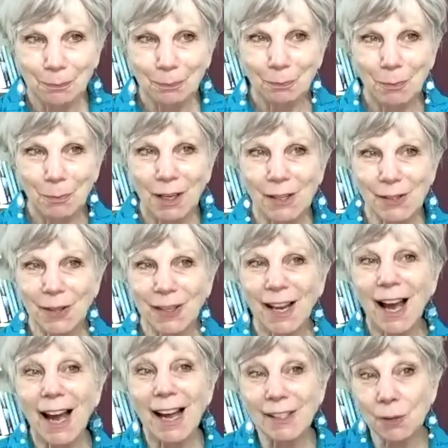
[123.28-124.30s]
because of the
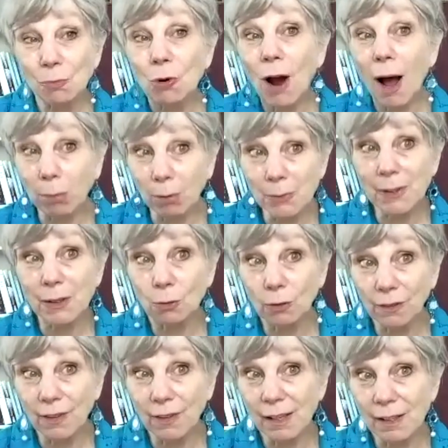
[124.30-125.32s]
kinds of problems that we're
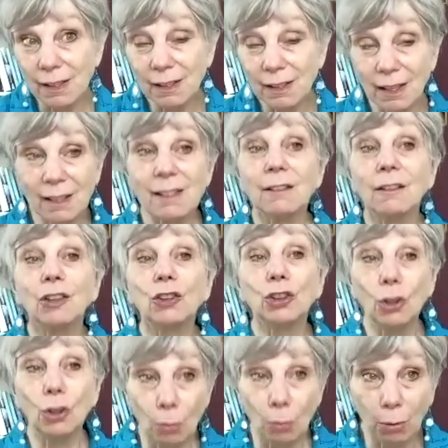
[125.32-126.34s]
facing, it's a
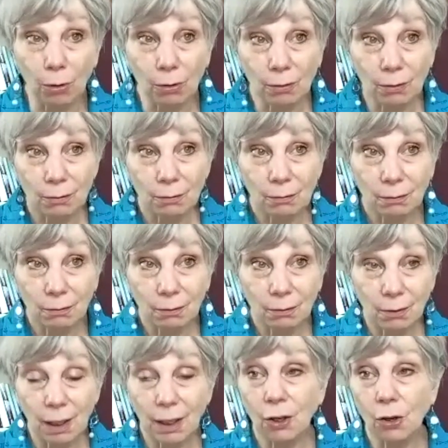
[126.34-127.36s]
global
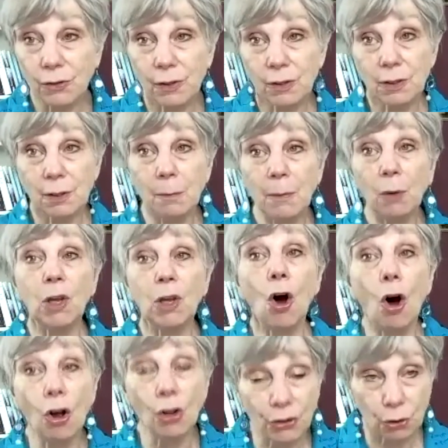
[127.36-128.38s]
ecosystem that we
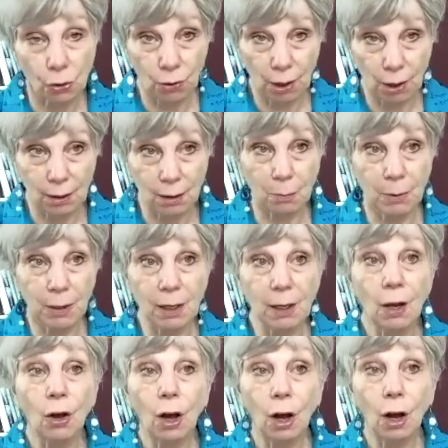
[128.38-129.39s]
also need to be
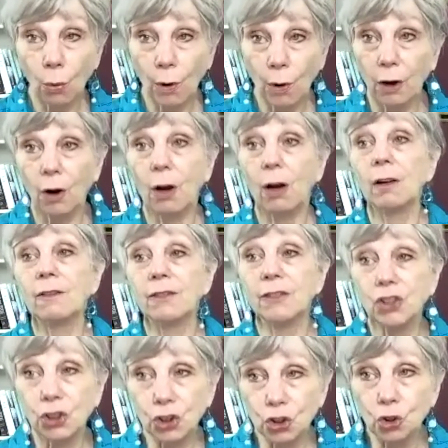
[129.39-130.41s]
aware of
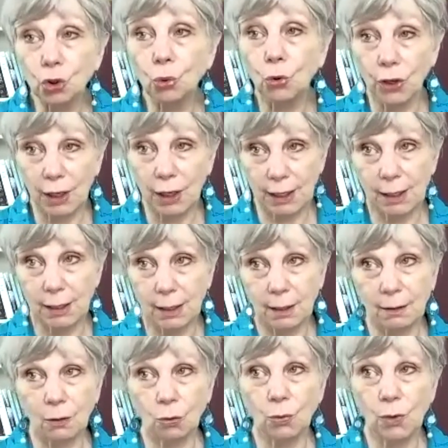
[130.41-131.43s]
stewarding
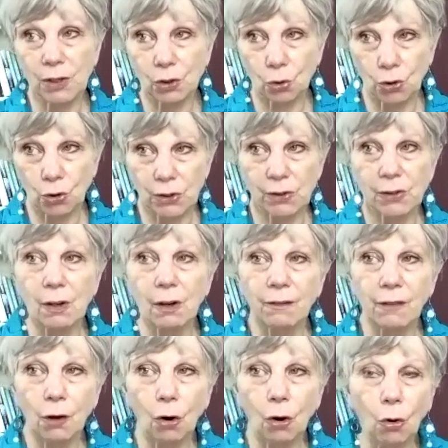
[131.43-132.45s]
the resources of
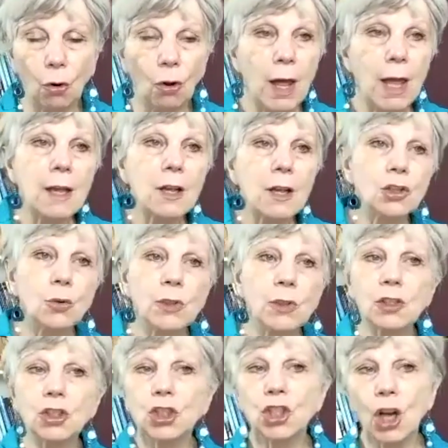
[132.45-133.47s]
the whole. So it's a
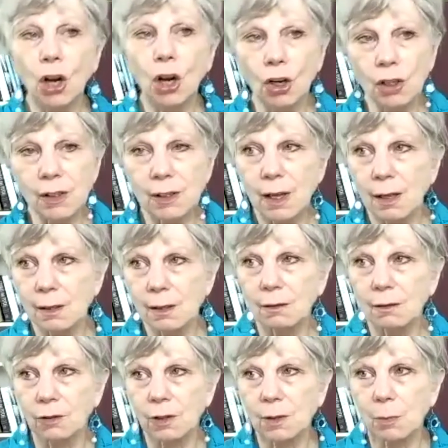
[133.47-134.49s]
shared sense
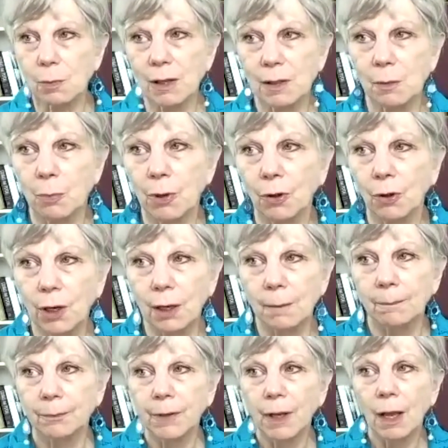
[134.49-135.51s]
of responsibility
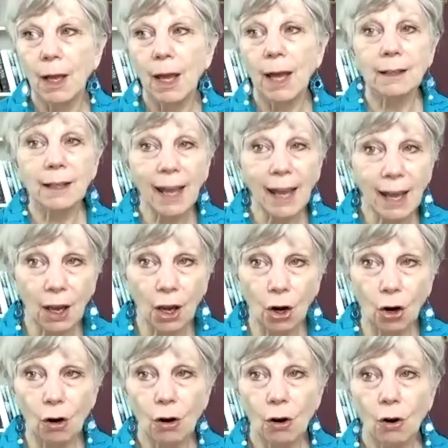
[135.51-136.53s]
and
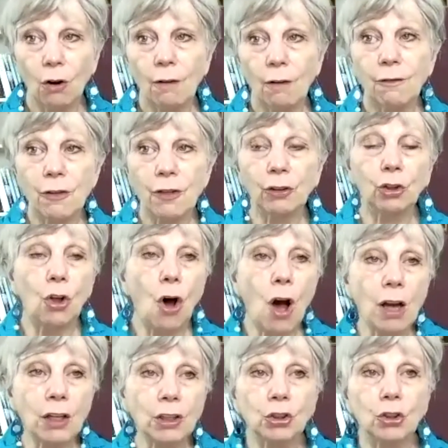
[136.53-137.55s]
care for the
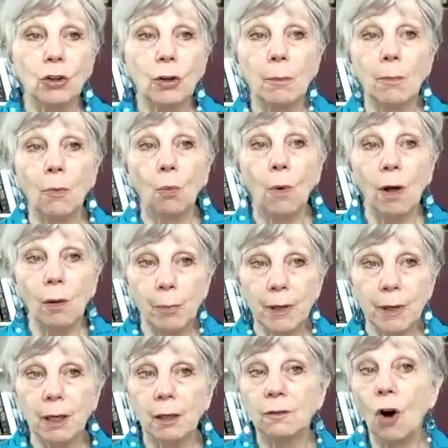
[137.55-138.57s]
long term well
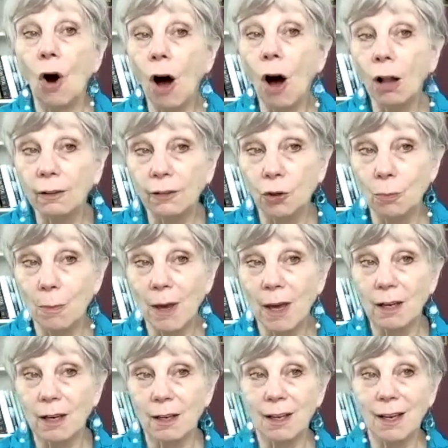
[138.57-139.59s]
being of all of
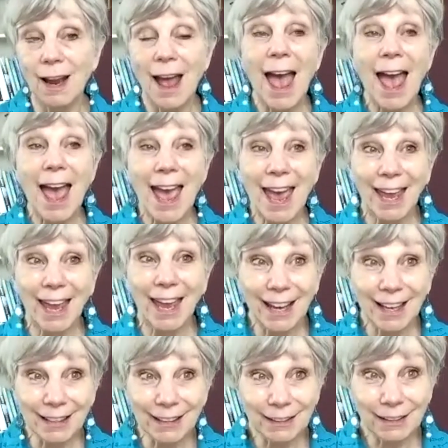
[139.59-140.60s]
humanity
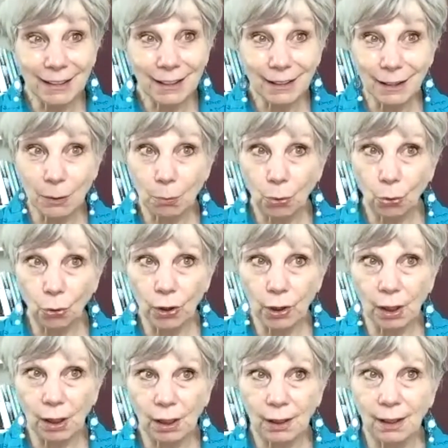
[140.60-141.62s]
and,
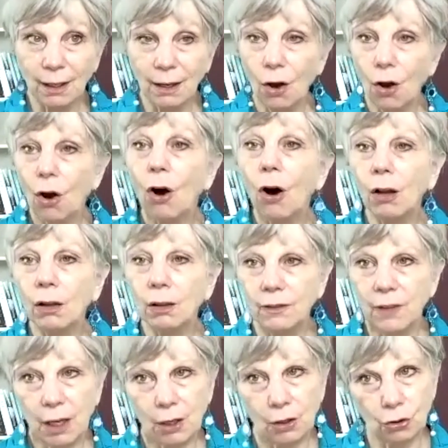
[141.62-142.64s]
importantly, all of
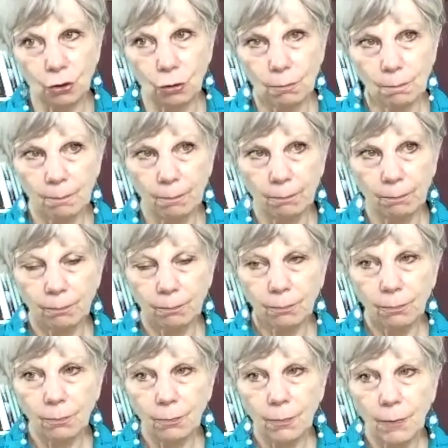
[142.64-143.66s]
nature.
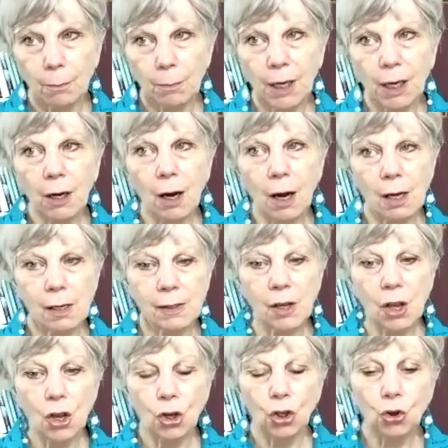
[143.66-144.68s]
Because
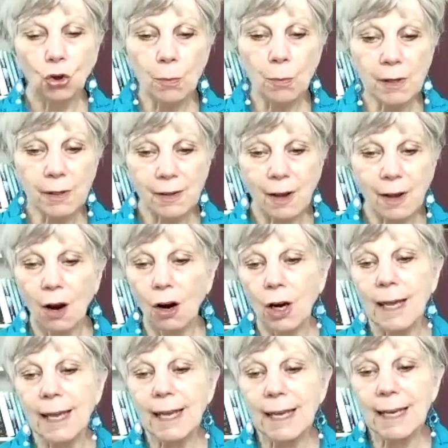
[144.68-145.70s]
humans are
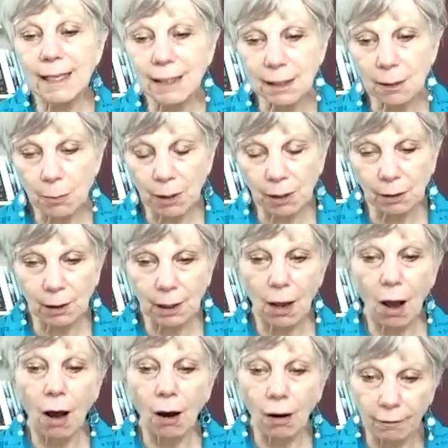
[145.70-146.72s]
intimately
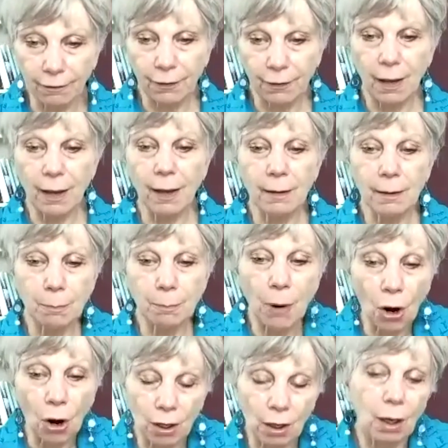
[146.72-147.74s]
of and
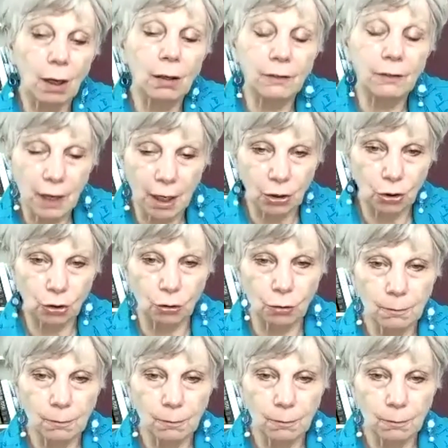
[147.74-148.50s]
part of nature.